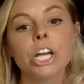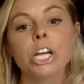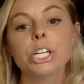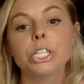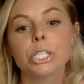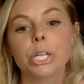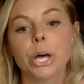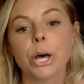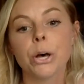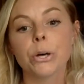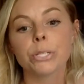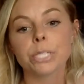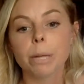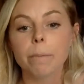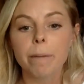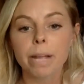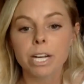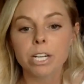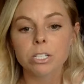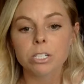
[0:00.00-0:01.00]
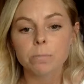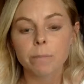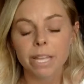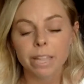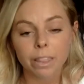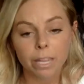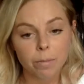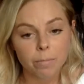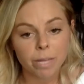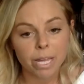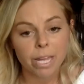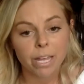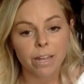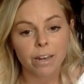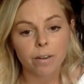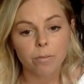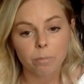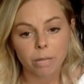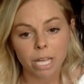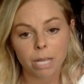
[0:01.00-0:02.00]
So some payers may limit
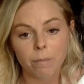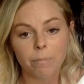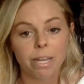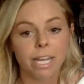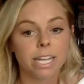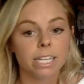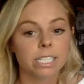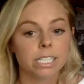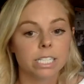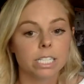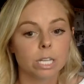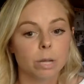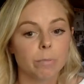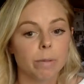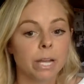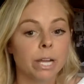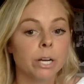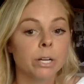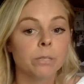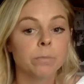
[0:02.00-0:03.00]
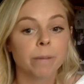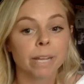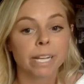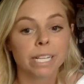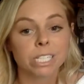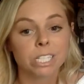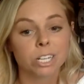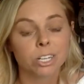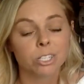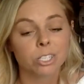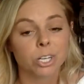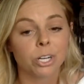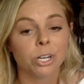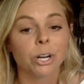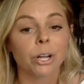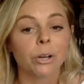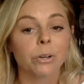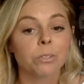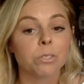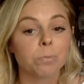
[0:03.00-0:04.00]
payments, some payers may consider certain
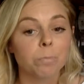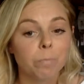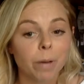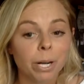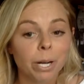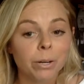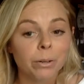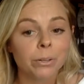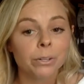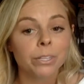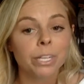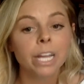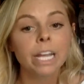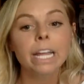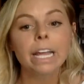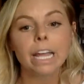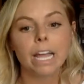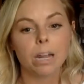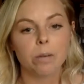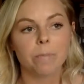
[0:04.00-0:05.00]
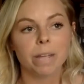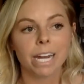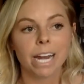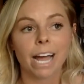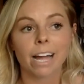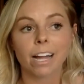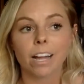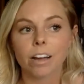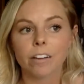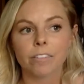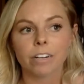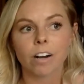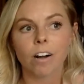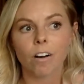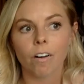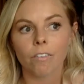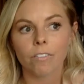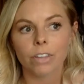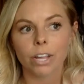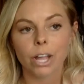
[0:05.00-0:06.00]
codes bundled and may not cover
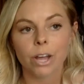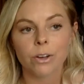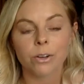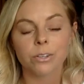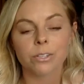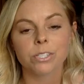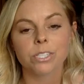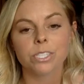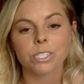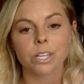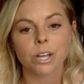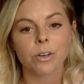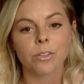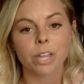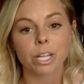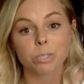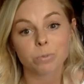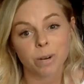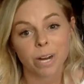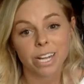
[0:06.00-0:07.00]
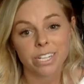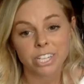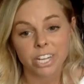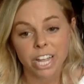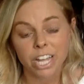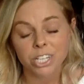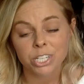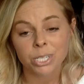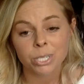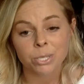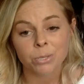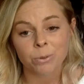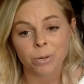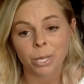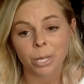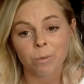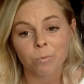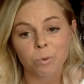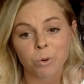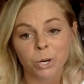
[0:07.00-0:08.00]
all of the codes, so that's where education is
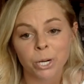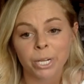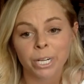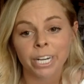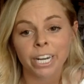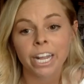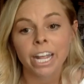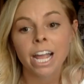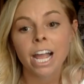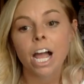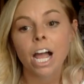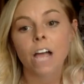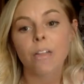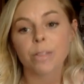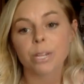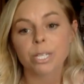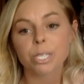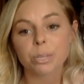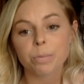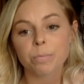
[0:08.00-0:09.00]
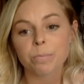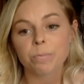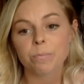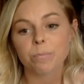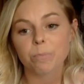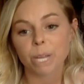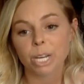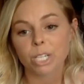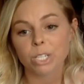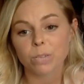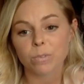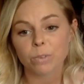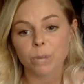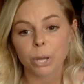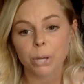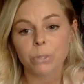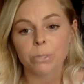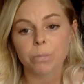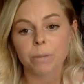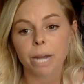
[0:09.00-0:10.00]
really important. And then some pairs of
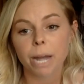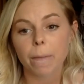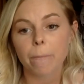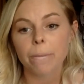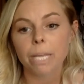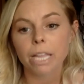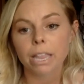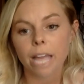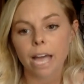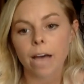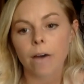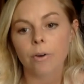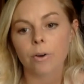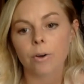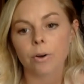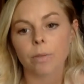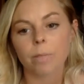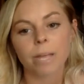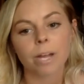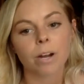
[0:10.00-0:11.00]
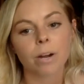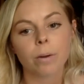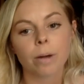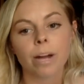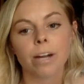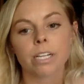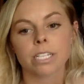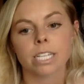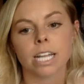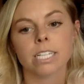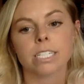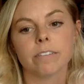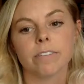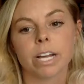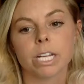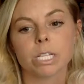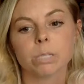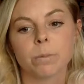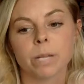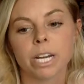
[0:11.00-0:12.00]
codes may not be allowed or may require extensive
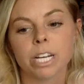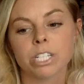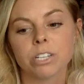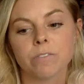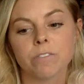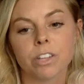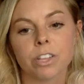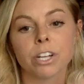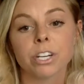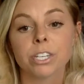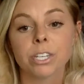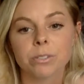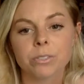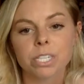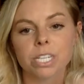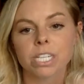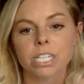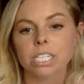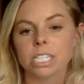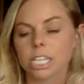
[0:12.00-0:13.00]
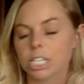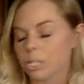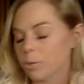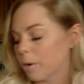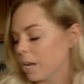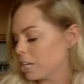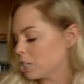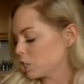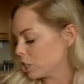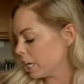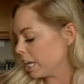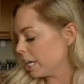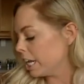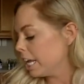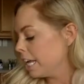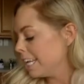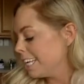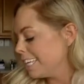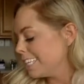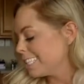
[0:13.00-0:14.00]
explanation for their use in a situation.
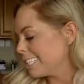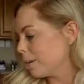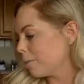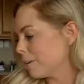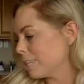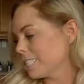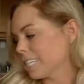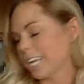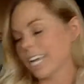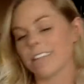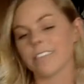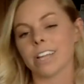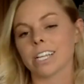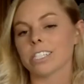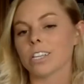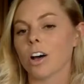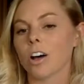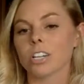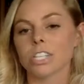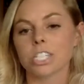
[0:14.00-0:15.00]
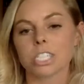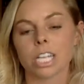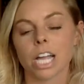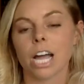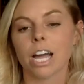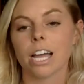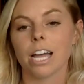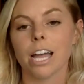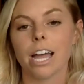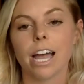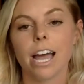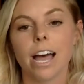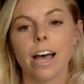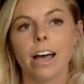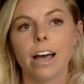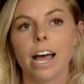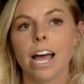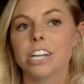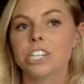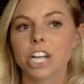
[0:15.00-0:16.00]
So once again, that's all just that
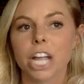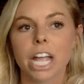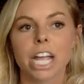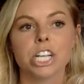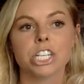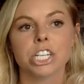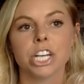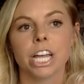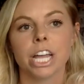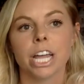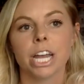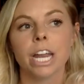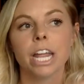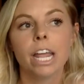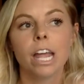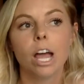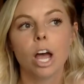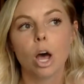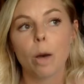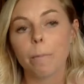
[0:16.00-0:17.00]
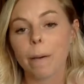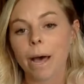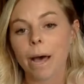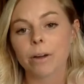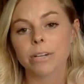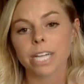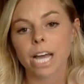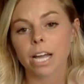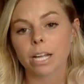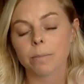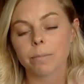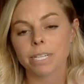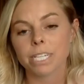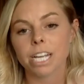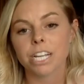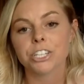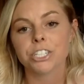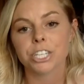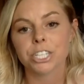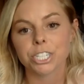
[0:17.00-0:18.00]
education about
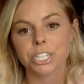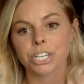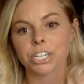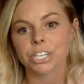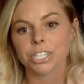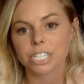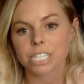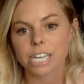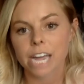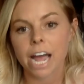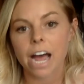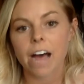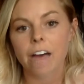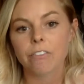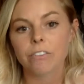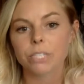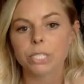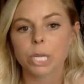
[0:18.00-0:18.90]
documentation to your staff.